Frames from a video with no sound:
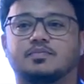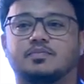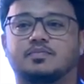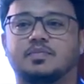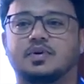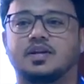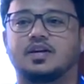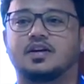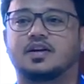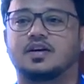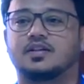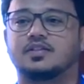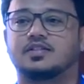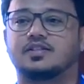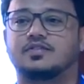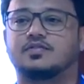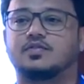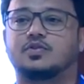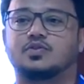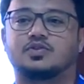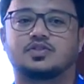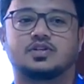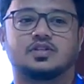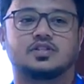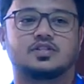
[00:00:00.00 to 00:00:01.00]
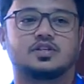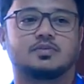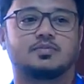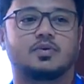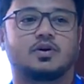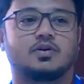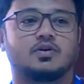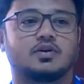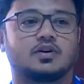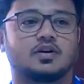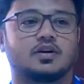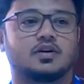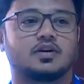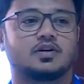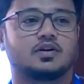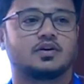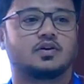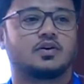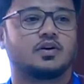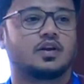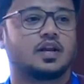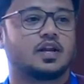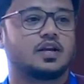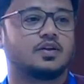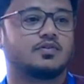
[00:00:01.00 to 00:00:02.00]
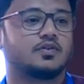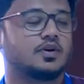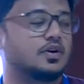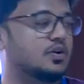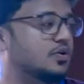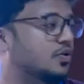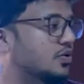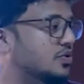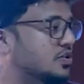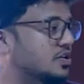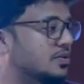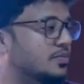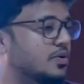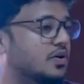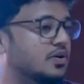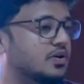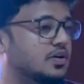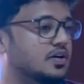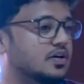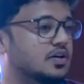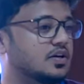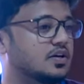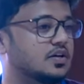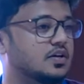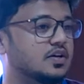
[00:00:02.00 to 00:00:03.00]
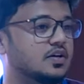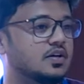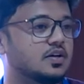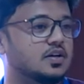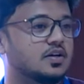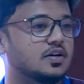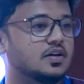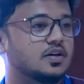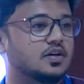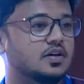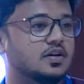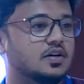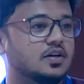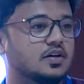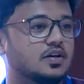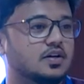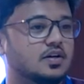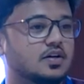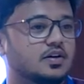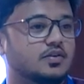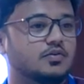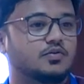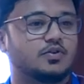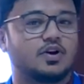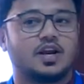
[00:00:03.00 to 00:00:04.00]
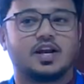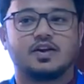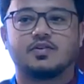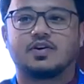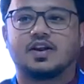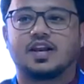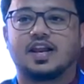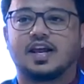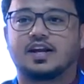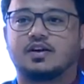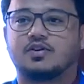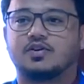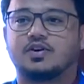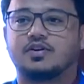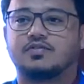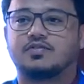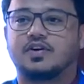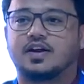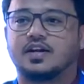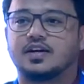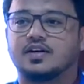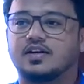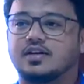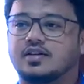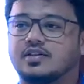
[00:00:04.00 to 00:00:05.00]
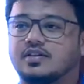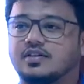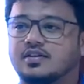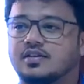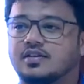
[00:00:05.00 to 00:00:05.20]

preconceived notions about it or anyone knows about it, would anyone like to define it?